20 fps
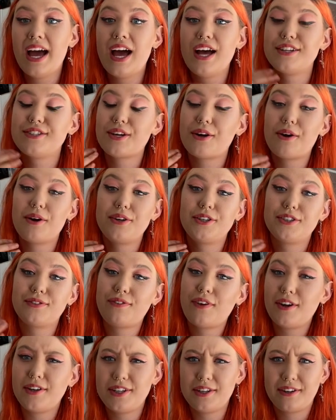So I just
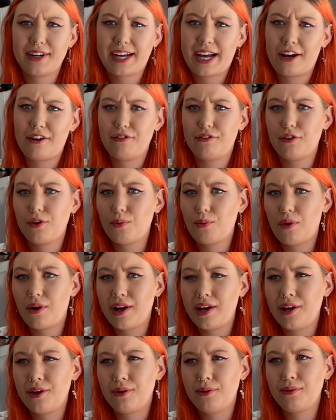followed her account for a
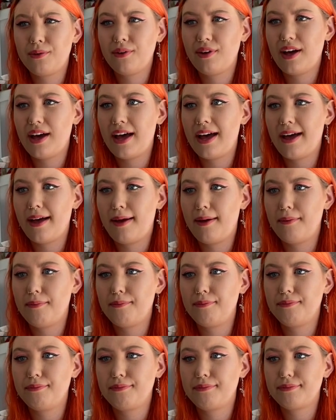while,
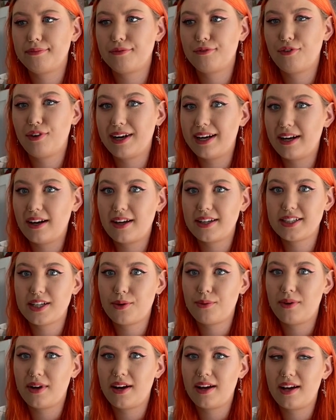really liked her
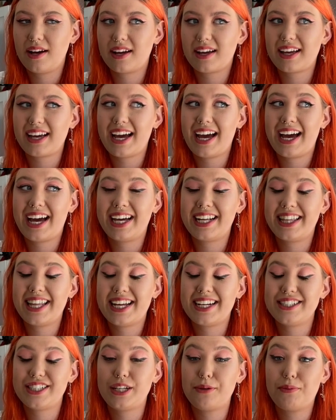work, and
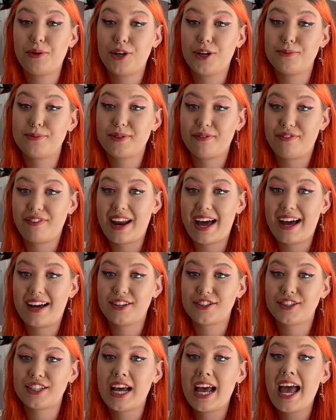then she put up some
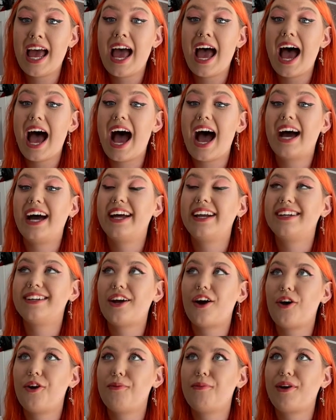flash and
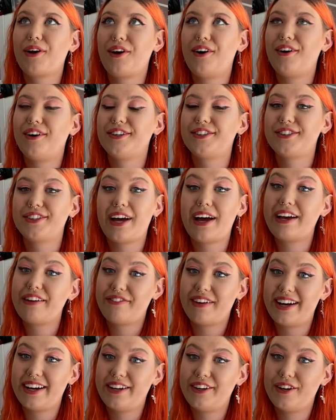oh my gosh, I
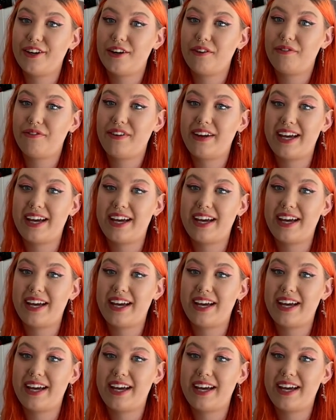fell in love.